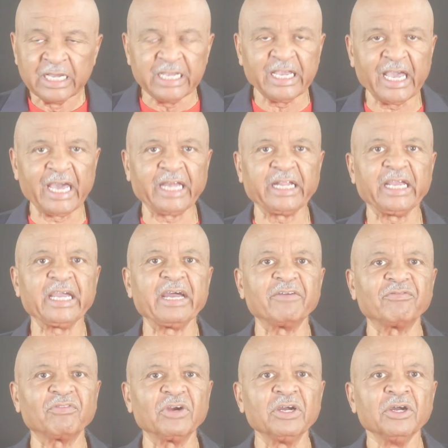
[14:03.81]
He had
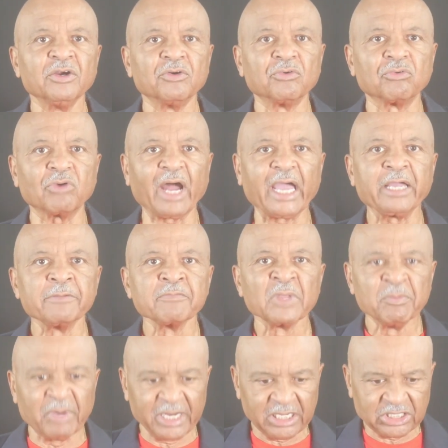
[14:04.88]
every right,
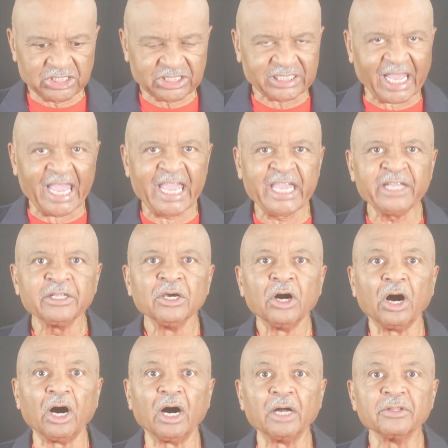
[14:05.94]
but he stayed
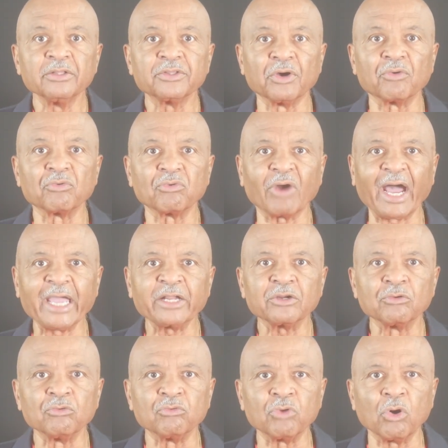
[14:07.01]
on the right
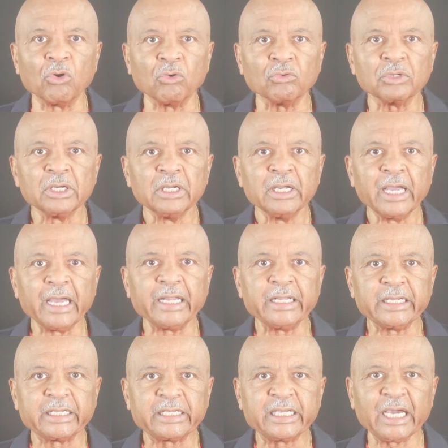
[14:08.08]
road. And
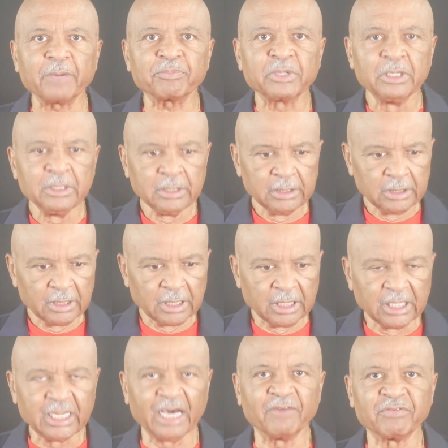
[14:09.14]
he kept
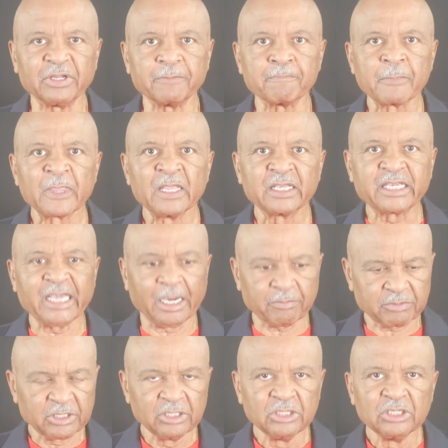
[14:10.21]
loving,
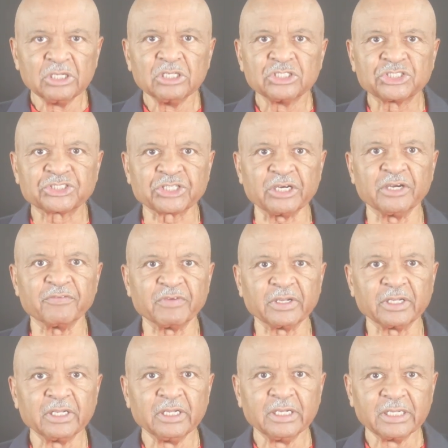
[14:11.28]
kept
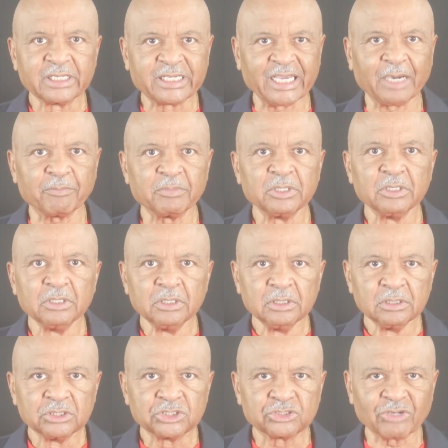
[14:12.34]
serving, kept
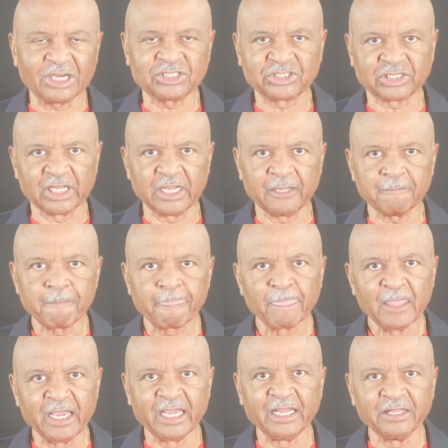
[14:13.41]
trusting
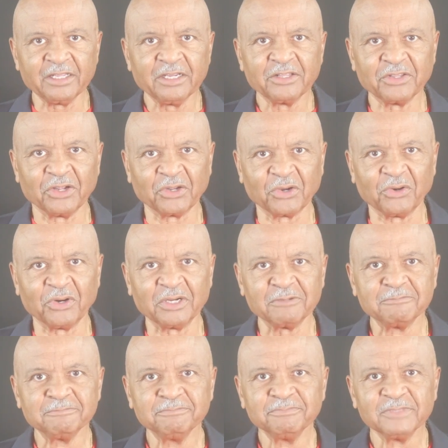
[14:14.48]
in the Lord.
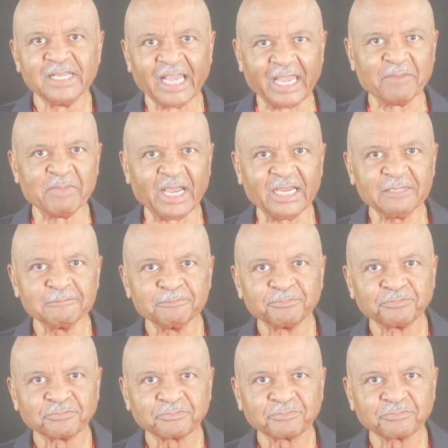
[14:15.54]
Amen?